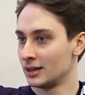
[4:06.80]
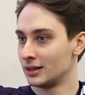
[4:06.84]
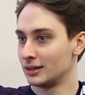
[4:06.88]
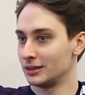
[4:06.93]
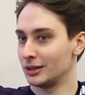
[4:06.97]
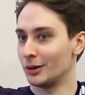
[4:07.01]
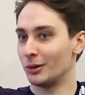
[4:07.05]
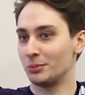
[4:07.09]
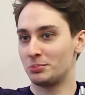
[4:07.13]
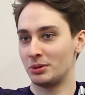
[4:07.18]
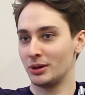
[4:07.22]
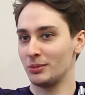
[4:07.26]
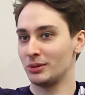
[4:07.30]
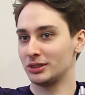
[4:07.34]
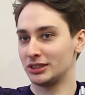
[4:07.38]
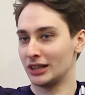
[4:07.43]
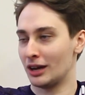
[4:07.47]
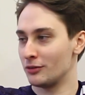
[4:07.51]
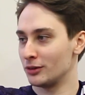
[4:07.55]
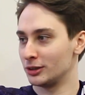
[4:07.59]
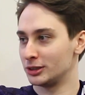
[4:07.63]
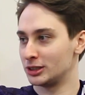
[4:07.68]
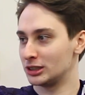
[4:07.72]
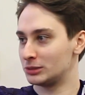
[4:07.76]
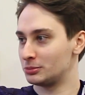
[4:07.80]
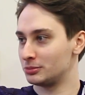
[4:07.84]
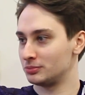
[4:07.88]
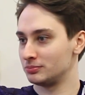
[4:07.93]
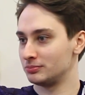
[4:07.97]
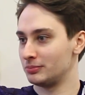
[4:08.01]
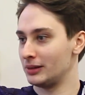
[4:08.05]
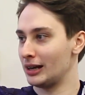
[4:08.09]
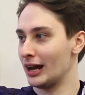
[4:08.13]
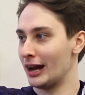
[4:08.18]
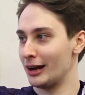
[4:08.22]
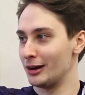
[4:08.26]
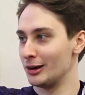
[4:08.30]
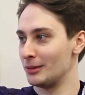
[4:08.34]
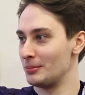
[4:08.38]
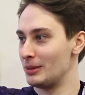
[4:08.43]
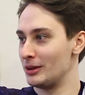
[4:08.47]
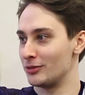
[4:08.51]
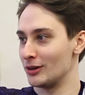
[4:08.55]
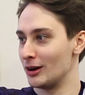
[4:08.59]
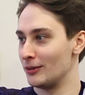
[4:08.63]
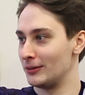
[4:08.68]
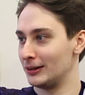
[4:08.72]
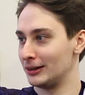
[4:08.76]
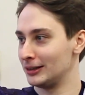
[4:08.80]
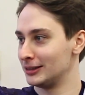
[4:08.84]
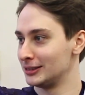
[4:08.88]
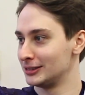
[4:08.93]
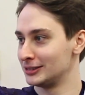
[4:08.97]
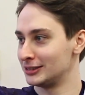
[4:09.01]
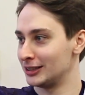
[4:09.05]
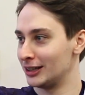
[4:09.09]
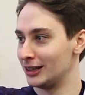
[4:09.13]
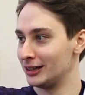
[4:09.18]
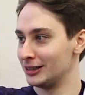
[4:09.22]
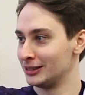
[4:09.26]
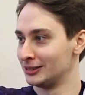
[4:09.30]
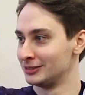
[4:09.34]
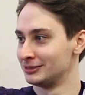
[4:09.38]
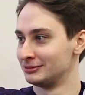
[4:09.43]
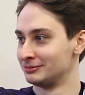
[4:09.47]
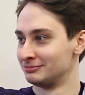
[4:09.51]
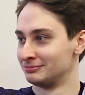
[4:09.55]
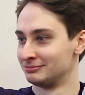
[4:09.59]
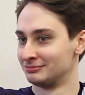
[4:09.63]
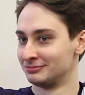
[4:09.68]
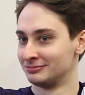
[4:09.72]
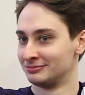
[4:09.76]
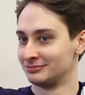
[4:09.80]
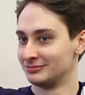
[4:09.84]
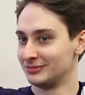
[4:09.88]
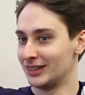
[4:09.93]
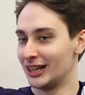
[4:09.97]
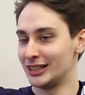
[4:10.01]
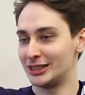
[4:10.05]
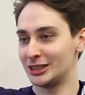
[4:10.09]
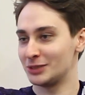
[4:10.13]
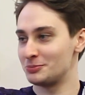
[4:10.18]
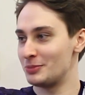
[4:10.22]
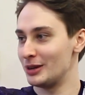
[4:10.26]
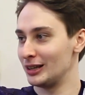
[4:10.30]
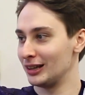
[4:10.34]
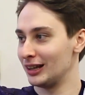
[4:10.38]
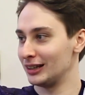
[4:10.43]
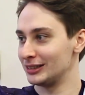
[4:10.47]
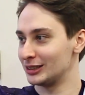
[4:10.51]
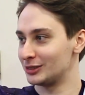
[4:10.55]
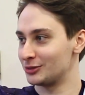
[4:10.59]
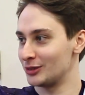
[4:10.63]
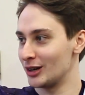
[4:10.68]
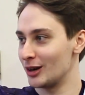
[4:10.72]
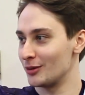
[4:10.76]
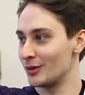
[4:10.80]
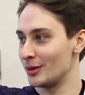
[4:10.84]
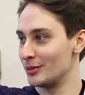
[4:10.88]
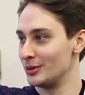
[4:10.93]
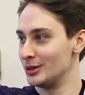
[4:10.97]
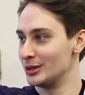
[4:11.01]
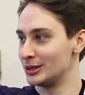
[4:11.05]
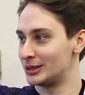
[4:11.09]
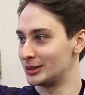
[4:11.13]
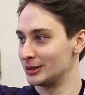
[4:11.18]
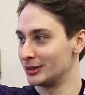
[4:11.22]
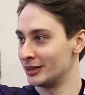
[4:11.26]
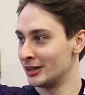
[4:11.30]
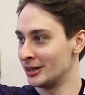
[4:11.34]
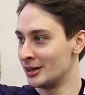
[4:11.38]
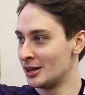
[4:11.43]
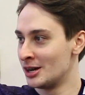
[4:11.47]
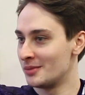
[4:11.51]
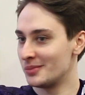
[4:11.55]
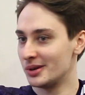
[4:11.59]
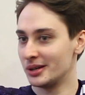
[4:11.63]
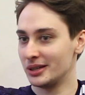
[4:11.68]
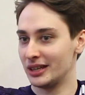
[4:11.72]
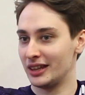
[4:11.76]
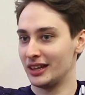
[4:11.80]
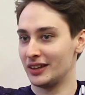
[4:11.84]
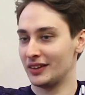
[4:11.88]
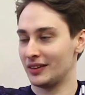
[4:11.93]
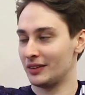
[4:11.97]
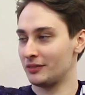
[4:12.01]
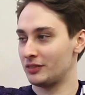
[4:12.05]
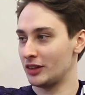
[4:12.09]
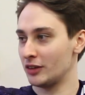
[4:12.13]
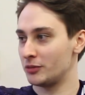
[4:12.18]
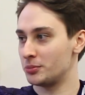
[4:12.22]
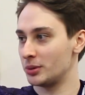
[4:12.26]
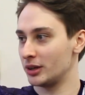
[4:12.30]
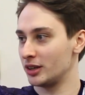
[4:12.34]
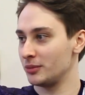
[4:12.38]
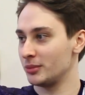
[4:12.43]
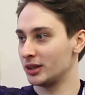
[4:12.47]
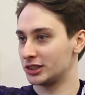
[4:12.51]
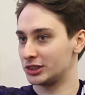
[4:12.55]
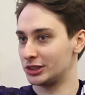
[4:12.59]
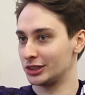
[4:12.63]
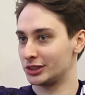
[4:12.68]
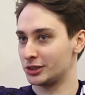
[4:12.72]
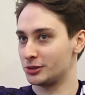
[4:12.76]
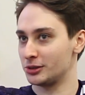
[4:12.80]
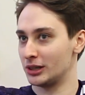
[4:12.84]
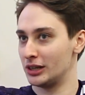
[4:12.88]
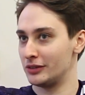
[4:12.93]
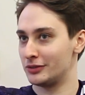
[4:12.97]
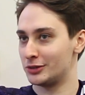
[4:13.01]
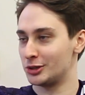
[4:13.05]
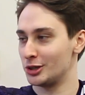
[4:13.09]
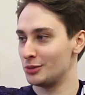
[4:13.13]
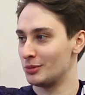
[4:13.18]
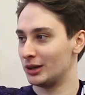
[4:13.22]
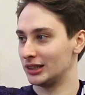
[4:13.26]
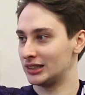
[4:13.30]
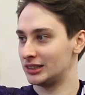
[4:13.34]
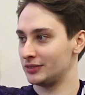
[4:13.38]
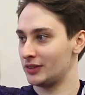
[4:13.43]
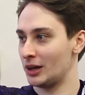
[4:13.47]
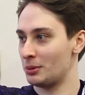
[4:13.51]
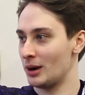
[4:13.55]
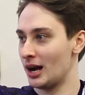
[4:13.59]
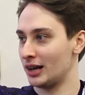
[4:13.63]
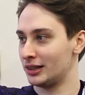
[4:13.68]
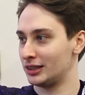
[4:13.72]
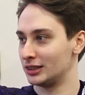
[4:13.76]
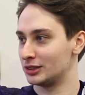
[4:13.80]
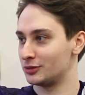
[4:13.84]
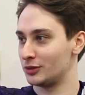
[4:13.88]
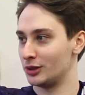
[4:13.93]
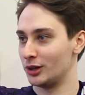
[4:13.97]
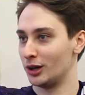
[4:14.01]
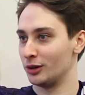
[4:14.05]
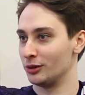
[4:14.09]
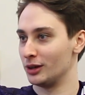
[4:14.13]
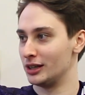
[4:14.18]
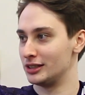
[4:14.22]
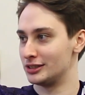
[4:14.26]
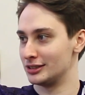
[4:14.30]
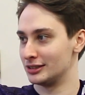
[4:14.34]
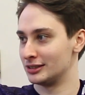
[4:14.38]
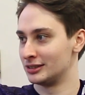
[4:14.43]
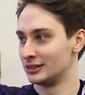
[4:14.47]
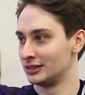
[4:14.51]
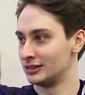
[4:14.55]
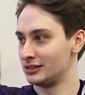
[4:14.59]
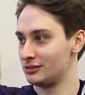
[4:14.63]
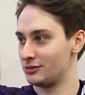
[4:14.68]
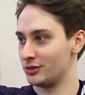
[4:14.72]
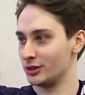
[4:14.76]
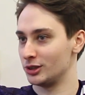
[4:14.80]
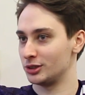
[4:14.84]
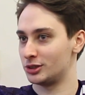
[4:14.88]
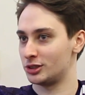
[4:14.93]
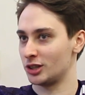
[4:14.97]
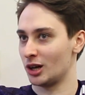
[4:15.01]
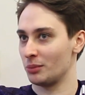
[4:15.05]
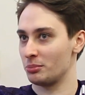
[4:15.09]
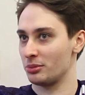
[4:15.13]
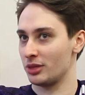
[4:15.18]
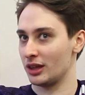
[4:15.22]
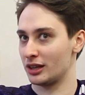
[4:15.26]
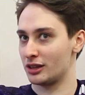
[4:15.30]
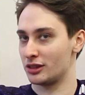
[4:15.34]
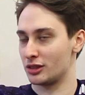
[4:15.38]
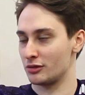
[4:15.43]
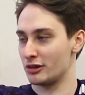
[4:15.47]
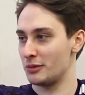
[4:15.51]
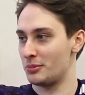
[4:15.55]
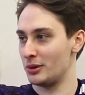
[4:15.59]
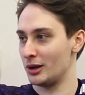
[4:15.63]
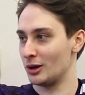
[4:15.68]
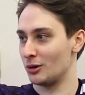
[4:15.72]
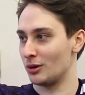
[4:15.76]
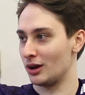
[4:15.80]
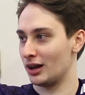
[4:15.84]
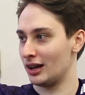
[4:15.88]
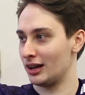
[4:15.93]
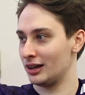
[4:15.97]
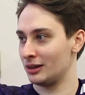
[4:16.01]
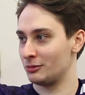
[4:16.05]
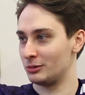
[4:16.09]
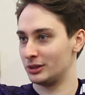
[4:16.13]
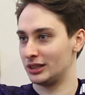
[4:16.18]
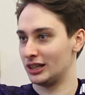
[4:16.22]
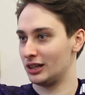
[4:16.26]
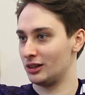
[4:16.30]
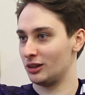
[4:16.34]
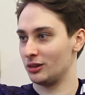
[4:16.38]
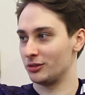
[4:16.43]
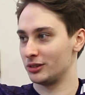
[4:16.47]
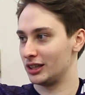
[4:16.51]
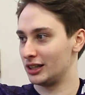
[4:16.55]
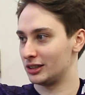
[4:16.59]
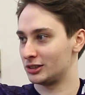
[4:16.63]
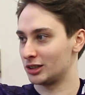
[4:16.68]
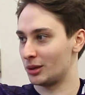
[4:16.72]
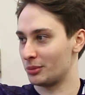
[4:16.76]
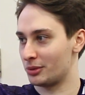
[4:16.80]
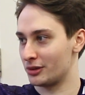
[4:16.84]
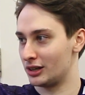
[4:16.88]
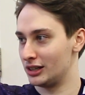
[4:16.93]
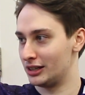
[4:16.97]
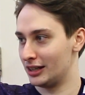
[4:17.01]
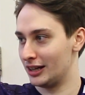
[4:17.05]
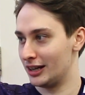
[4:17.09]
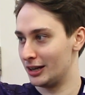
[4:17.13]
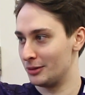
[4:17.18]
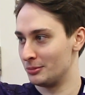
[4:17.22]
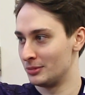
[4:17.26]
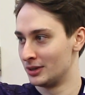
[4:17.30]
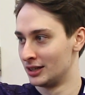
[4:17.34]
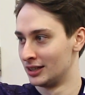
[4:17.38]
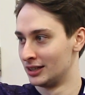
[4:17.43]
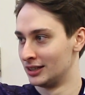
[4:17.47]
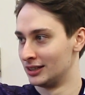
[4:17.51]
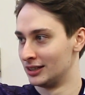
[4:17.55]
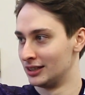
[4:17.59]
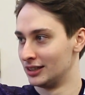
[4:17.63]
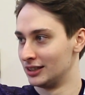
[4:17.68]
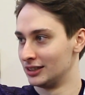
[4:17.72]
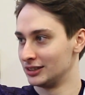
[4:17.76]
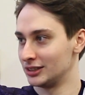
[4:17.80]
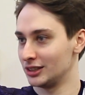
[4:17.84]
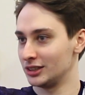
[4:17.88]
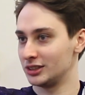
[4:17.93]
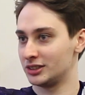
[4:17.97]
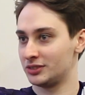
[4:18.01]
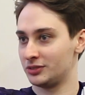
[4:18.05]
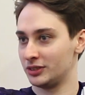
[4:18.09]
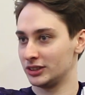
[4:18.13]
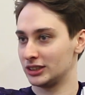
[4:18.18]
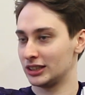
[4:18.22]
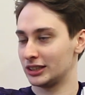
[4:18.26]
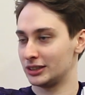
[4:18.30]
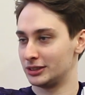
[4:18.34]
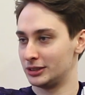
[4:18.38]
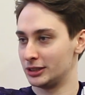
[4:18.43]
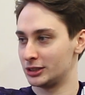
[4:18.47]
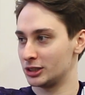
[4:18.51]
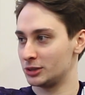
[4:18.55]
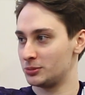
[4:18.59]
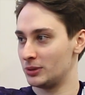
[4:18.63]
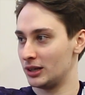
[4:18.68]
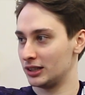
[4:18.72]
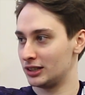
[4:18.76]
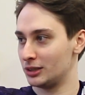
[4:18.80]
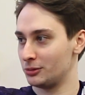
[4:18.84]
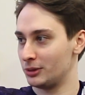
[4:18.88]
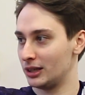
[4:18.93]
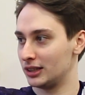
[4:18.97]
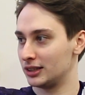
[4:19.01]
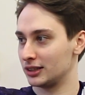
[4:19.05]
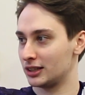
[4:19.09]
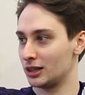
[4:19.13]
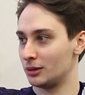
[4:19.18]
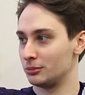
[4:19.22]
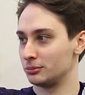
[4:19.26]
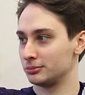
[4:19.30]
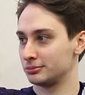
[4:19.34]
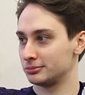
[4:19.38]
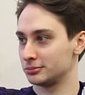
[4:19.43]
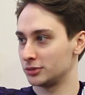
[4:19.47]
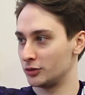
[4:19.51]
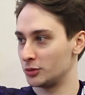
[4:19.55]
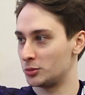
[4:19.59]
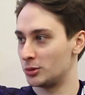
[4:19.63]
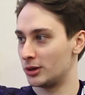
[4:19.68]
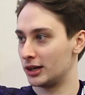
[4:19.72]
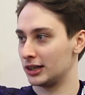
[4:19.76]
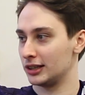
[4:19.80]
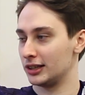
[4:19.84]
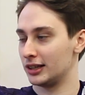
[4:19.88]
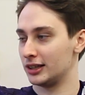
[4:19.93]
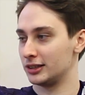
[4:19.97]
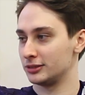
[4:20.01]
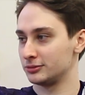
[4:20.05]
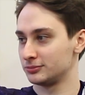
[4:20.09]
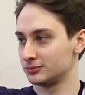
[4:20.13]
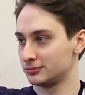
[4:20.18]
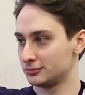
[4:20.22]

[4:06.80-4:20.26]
Yeah, well, pretty much everyone's just been hating on me forever. So it's just been like this forever. I'm used to it. But they've pretty much just griefed 2 months of our practice for no reason. For a top 3 POI when they're not really a top 3 team. So it just feels like disrespect that we had to come prove a point at LAN.